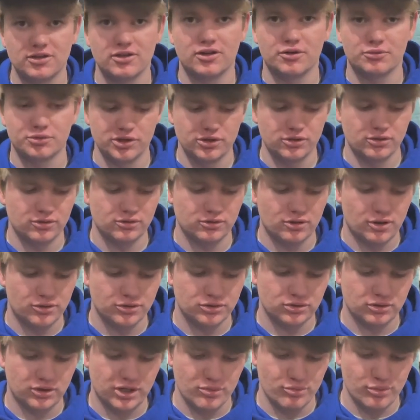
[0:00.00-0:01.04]
real
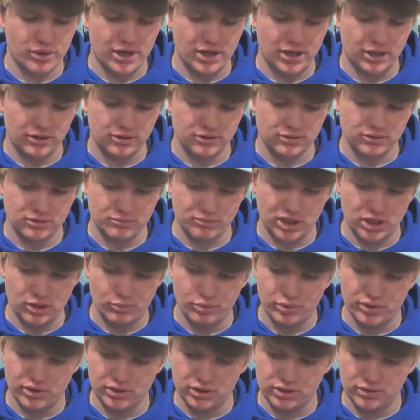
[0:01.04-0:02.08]
ultralight bag in my
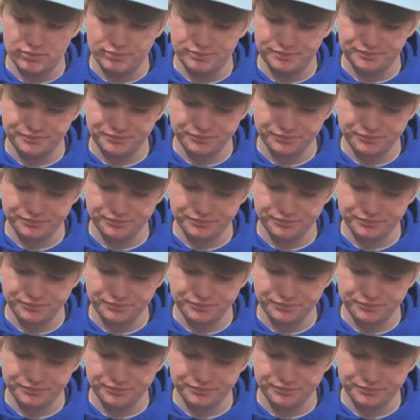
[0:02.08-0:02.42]
opinion.